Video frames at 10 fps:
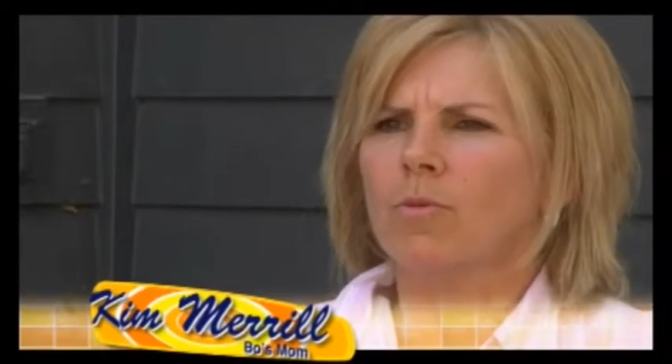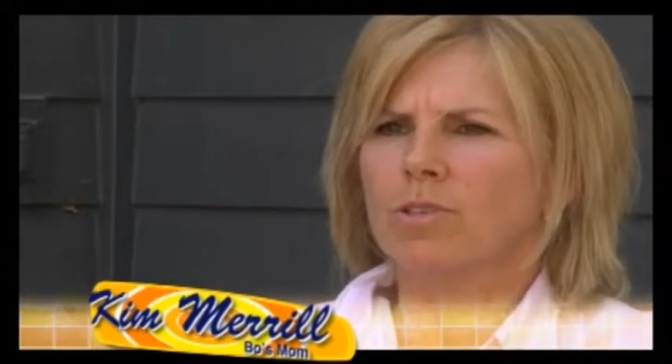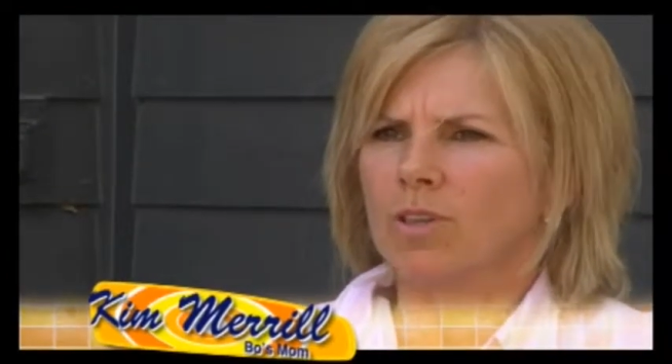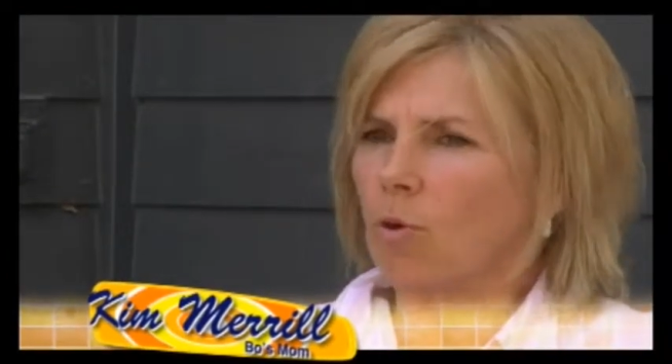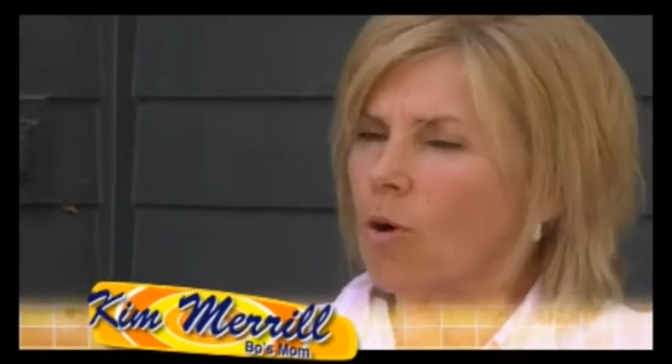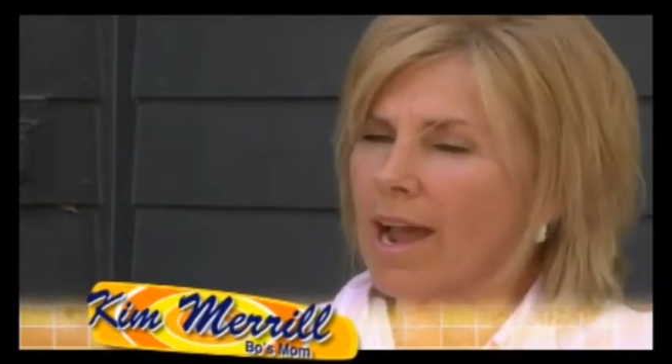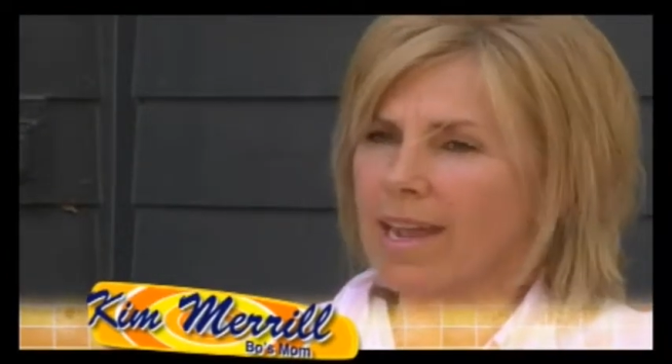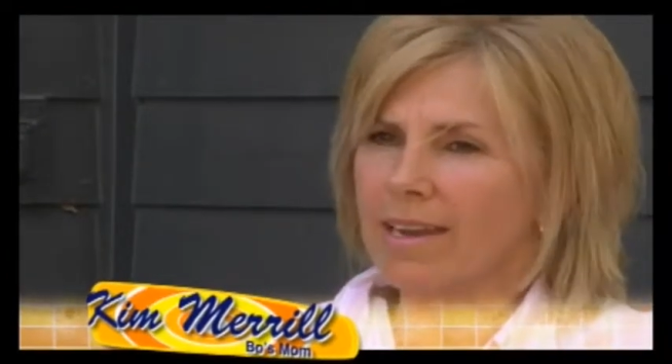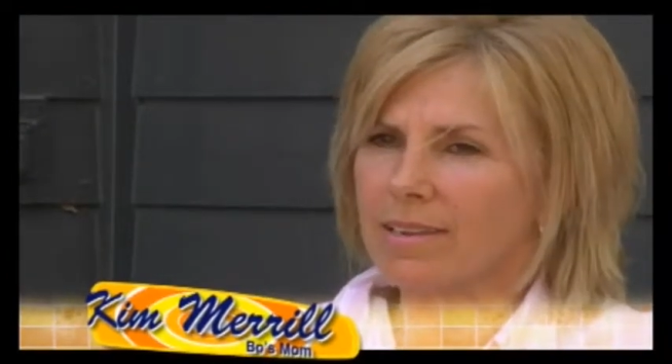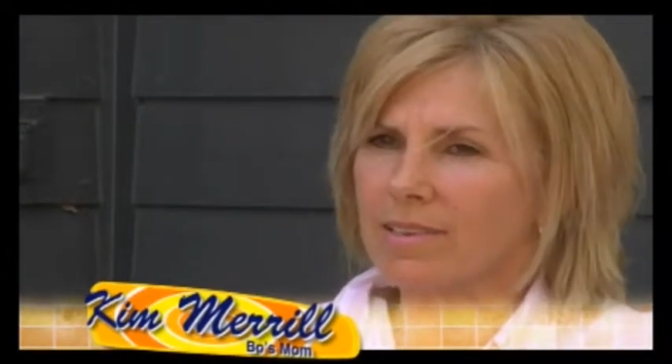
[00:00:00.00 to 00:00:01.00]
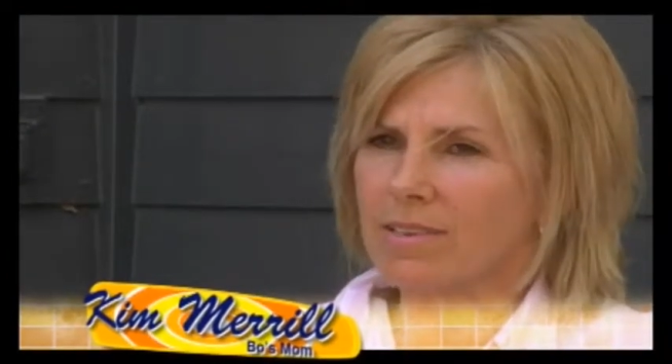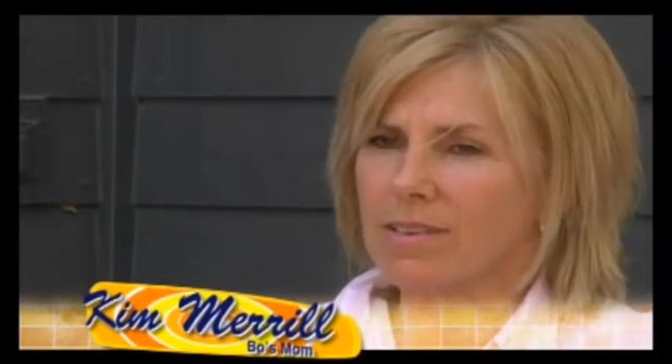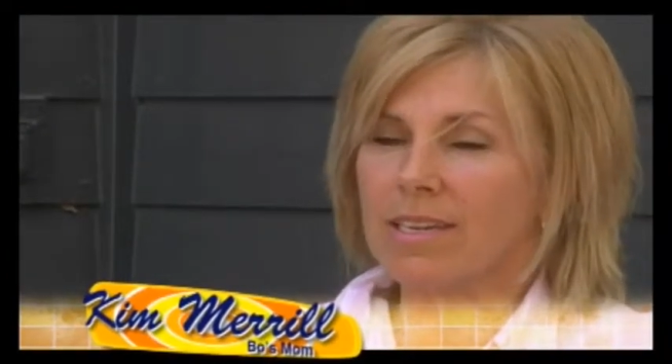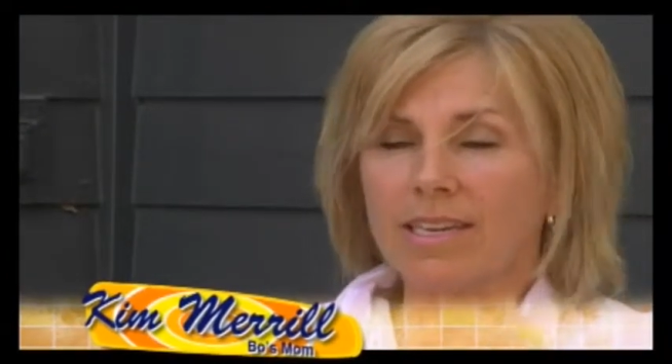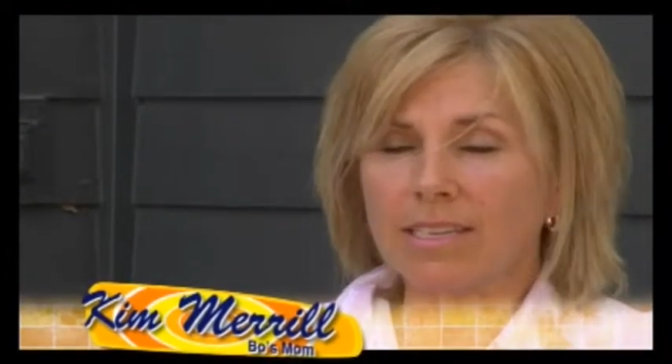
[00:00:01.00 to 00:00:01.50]
was a quiet
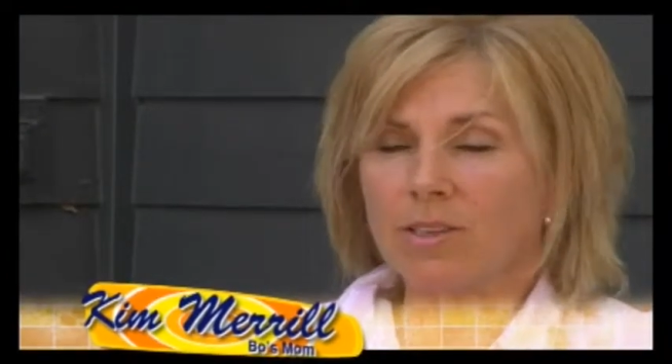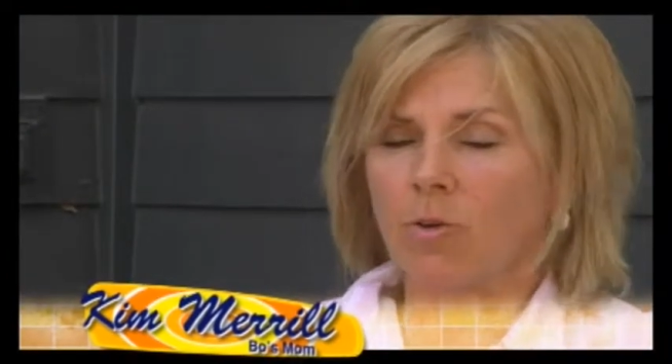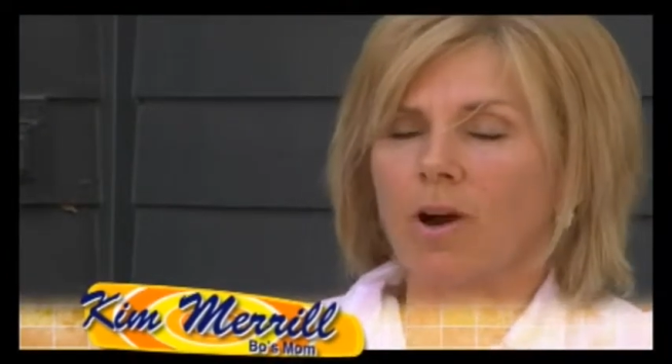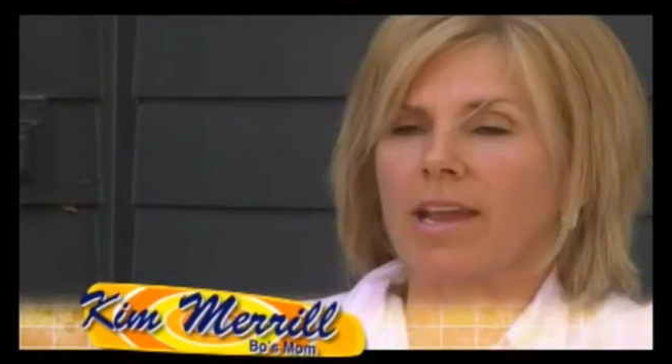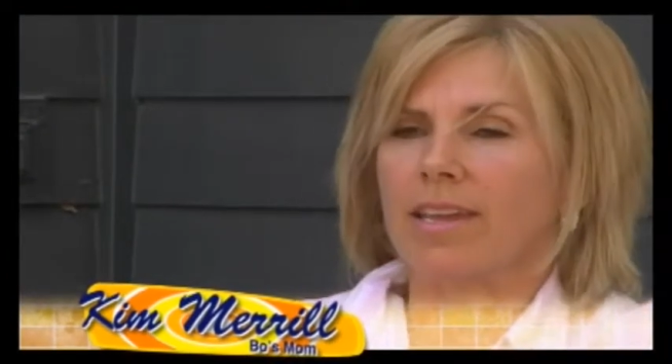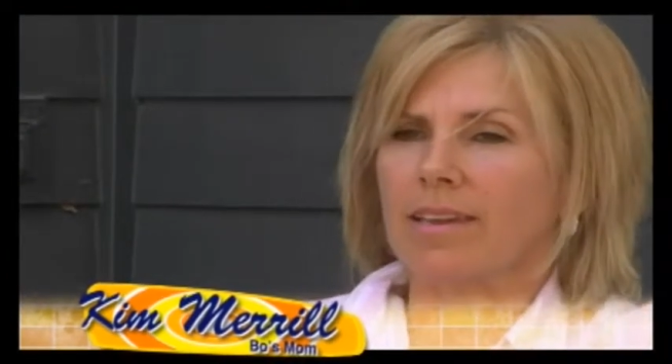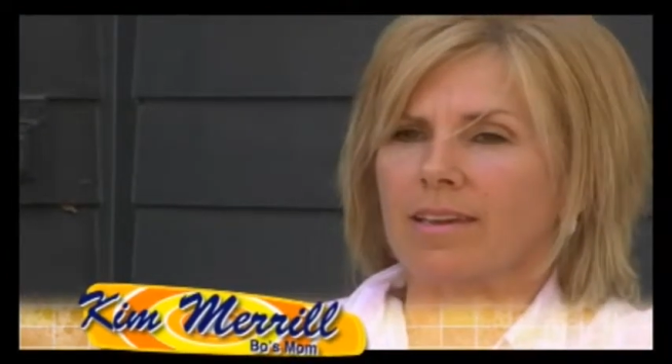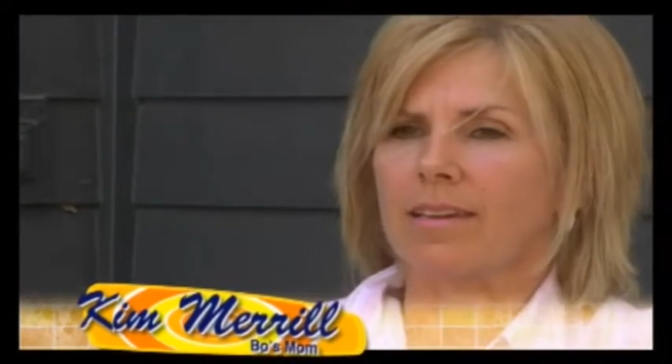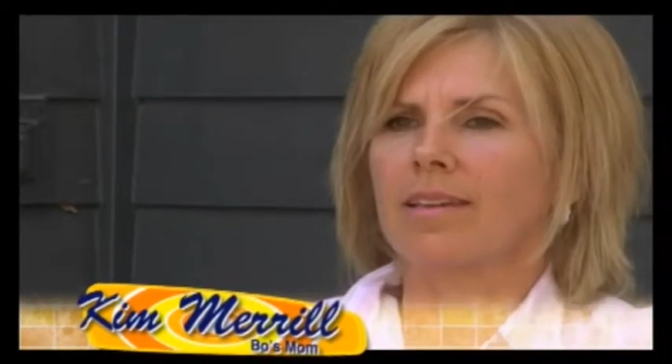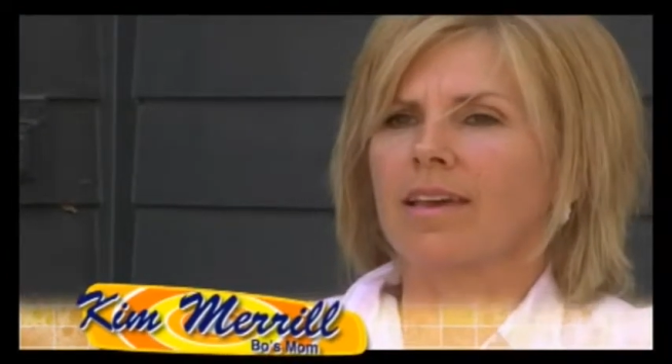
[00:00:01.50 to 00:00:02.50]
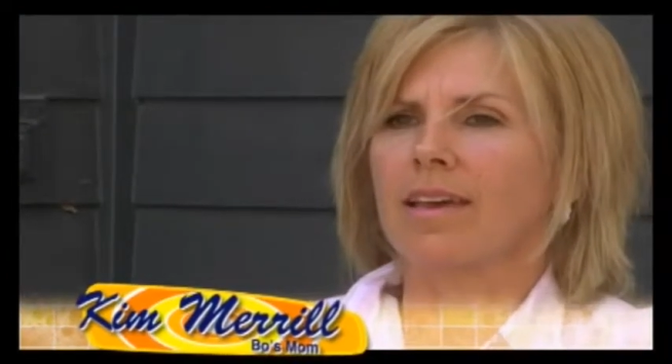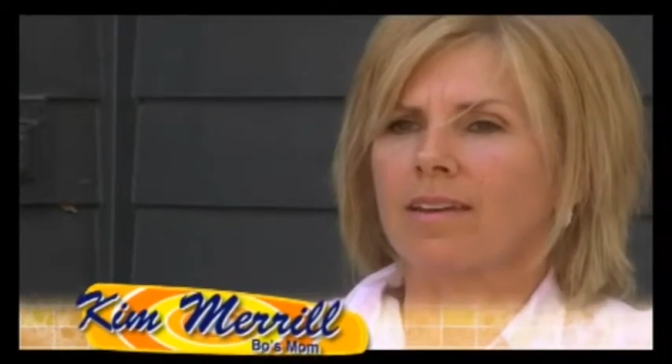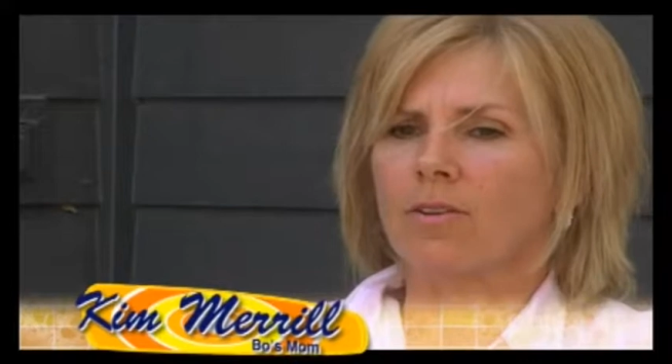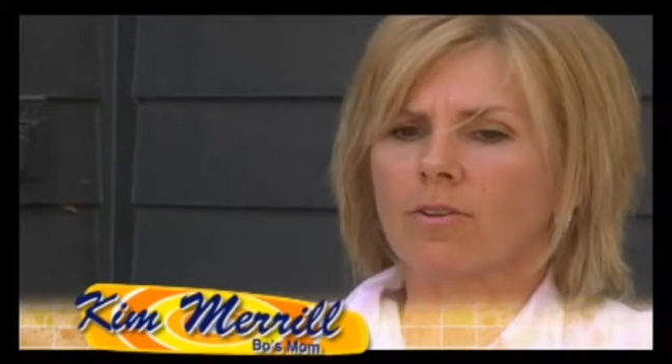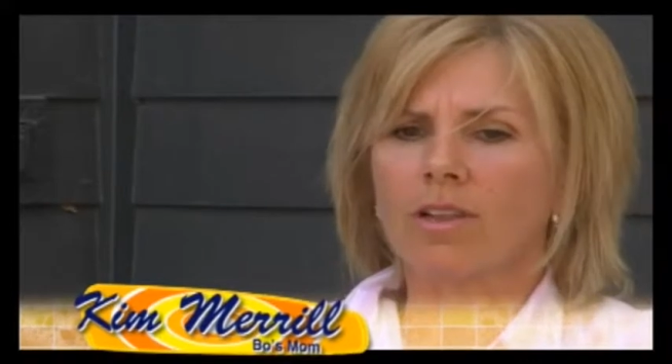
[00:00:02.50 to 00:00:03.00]
kid,
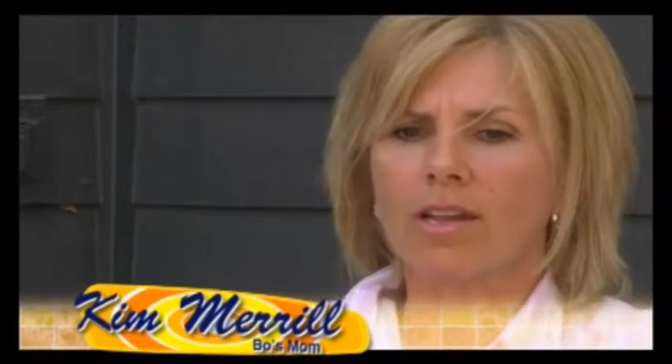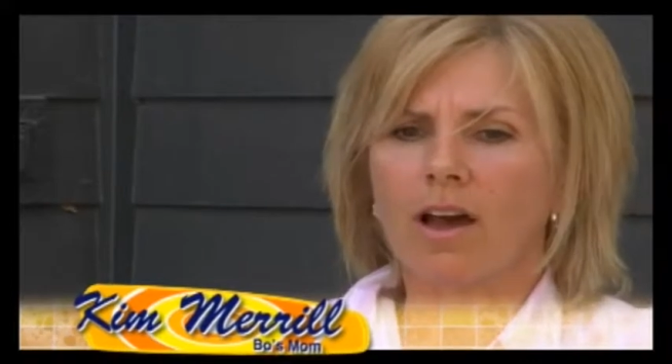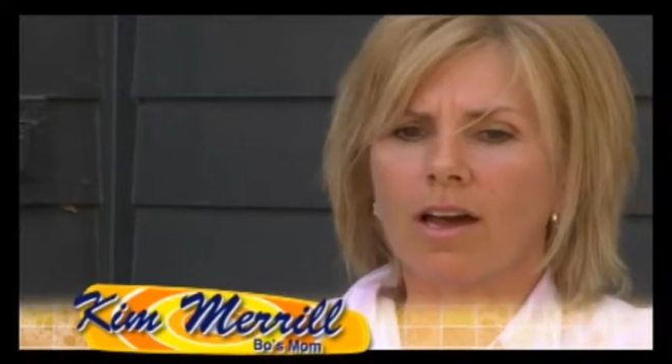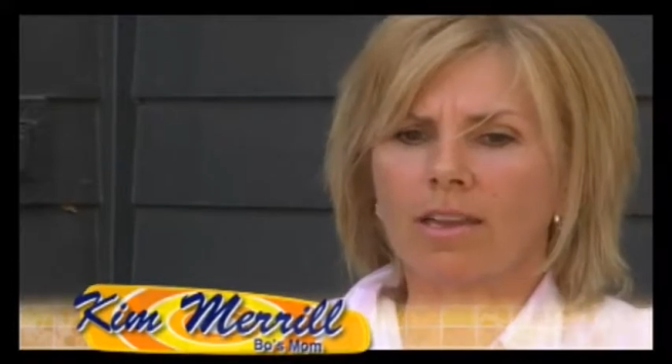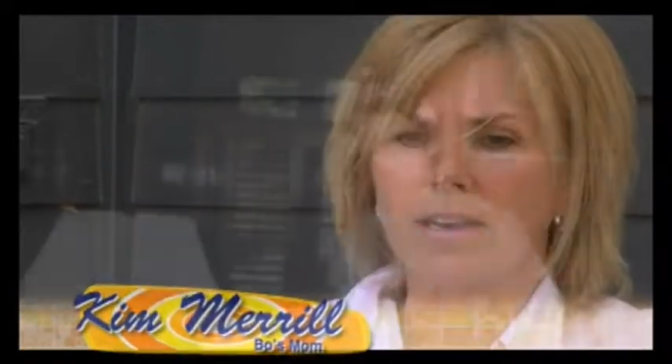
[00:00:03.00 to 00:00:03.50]
and early on